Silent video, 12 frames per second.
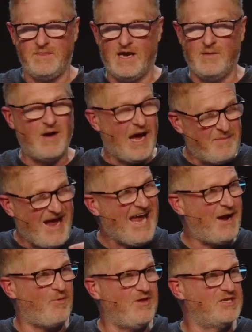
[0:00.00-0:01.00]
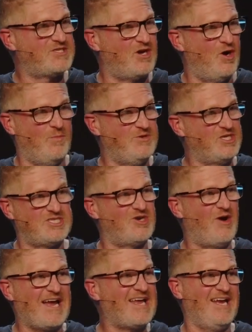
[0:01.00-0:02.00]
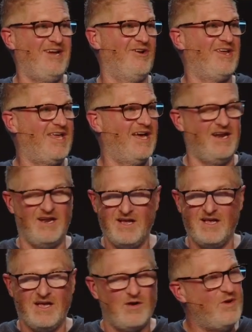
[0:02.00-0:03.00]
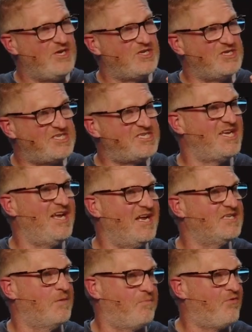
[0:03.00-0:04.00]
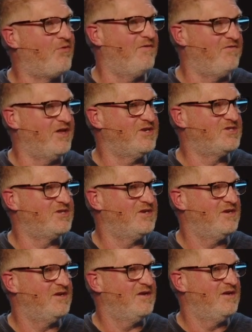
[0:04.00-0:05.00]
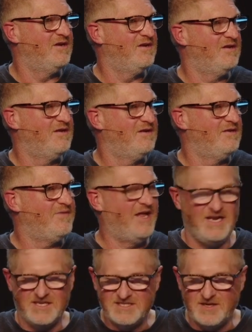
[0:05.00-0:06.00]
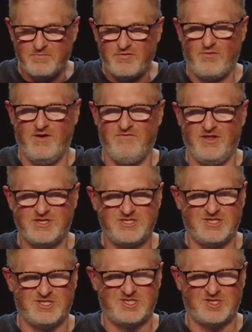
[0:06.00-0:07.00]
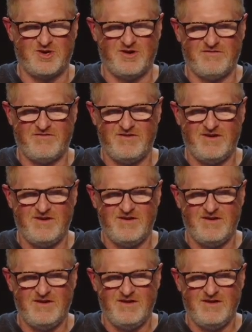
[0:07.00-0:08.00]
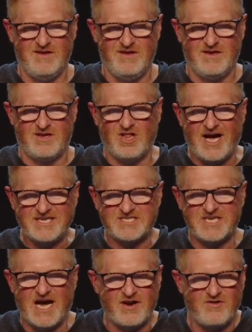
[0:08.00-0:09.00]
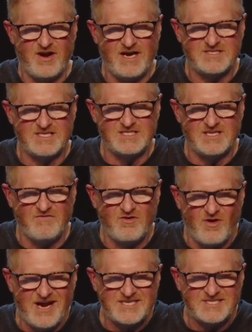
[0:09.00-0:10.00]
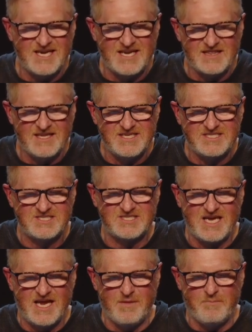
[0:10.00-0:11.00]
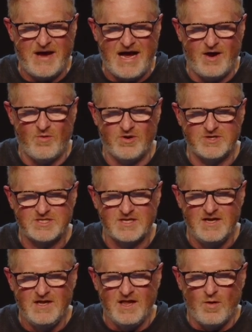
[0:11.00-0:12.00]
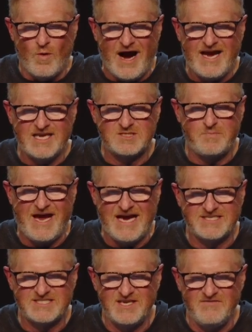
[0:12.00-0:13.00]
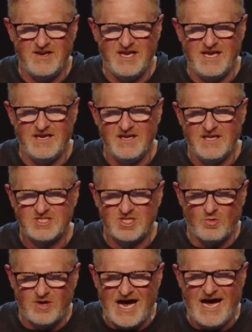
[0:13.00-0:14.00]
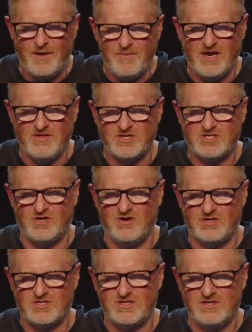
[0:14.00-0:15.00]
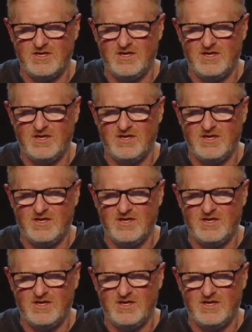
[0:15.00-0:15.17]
I'm hammering this home just so I can hear it again. We should see it as a privilege, that it is a privilege to serve. Kline Snodgrass says, if grace enlists and empowers, why is passivity so common in the church?